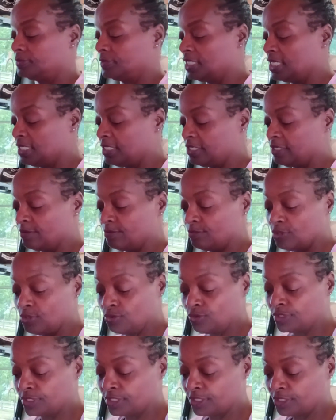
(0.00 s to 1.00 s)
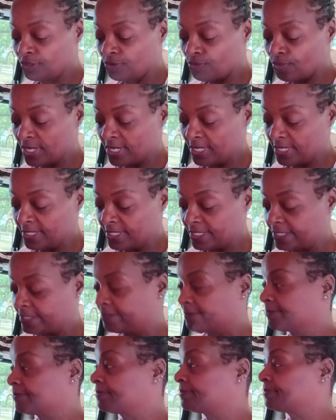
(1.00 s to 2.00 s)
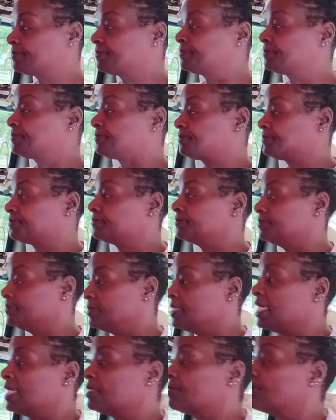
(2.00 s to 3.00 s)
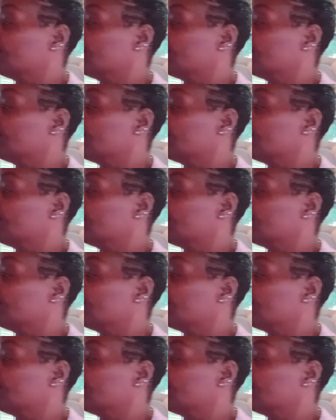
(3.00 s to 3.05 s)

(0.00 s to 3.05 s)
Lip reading: Get them used to the race. That's